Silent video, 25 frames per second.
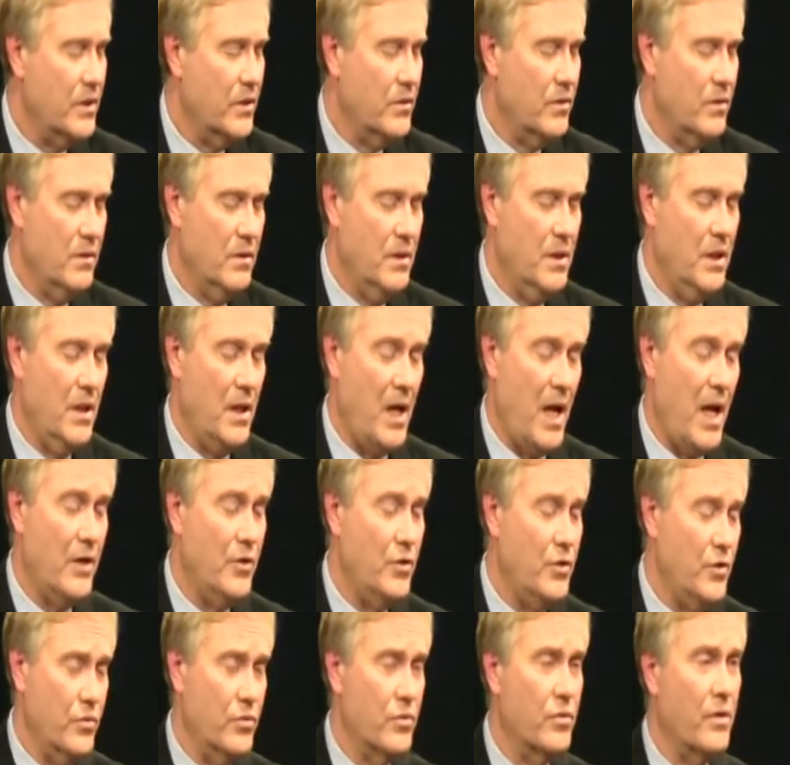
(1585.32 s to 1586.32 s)
did, did,
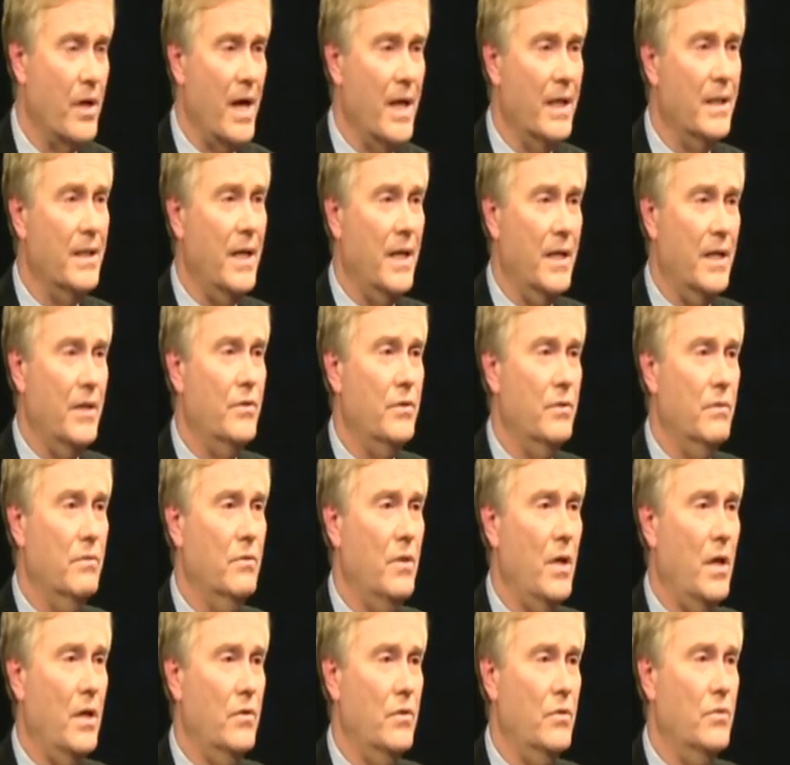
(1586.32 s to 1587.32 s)
had you tried that? Had
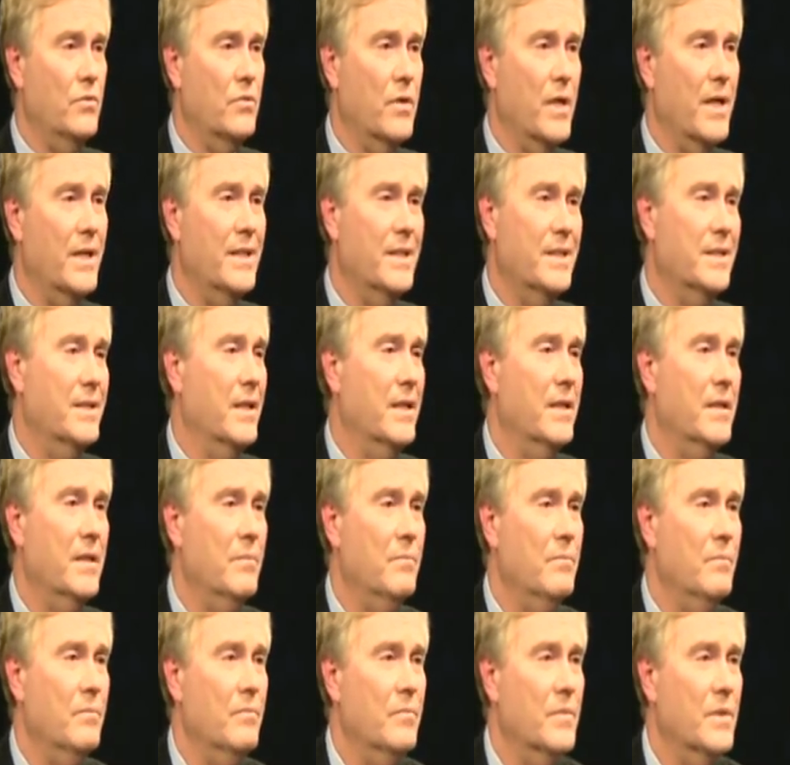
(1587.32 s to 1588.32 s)
you, had you tried to send
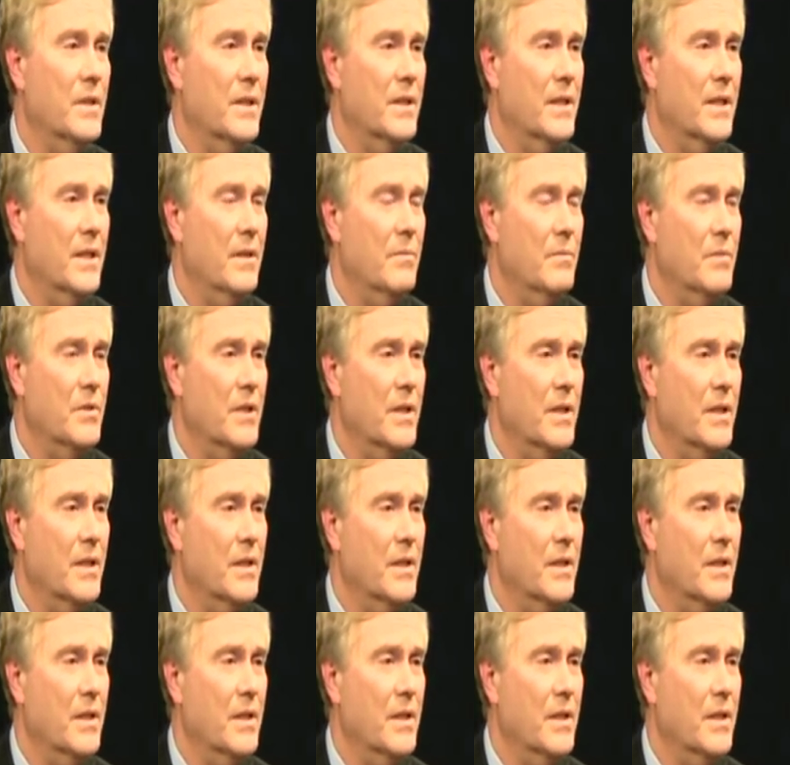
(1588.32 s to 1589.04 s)
him to get him sent